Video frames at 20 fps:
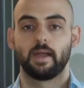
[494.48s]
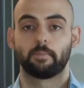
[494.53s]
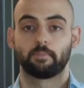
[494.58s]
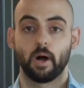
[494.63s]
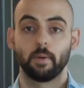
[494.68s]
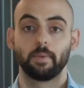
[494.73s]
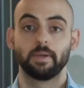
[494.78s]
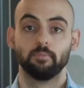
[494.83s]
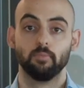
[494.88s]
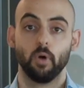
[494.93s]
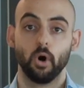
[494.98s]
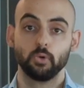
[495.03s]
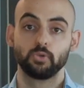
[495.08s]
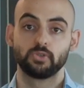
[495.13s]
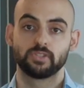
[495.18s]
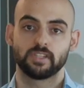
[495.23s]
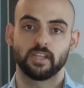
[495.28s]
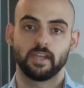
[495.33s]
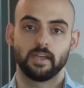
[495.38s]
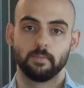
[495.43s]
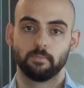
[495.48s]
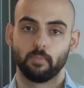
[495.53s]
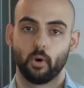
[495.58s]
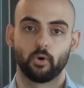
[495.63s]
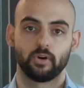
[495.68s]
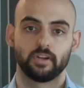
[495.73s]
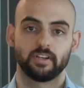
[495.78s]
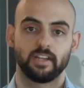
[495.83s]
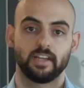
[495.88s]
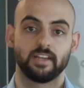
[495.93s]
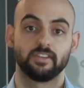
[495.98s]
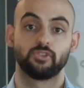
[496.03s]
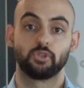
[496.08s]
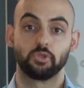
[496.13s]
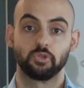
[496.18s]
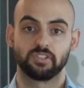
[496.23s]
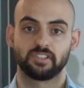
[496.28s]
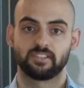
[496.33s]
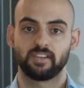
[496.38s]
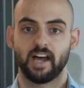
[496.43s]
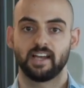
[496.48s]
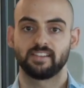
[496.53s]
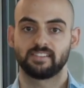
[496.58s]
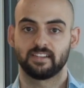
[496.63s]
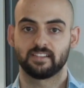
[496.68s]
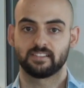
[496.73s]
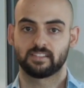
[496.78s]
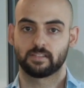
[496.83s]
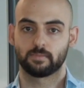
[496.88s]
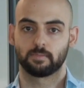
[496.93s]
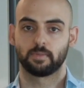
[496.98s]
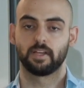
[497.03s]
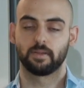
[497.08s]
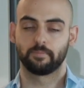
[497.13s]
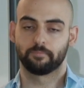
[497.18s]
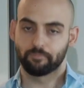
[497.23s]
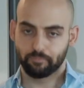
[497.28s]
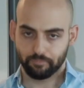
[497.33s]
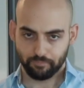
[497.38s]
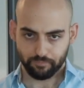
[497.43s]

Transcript: and probably most important, is your sizing split.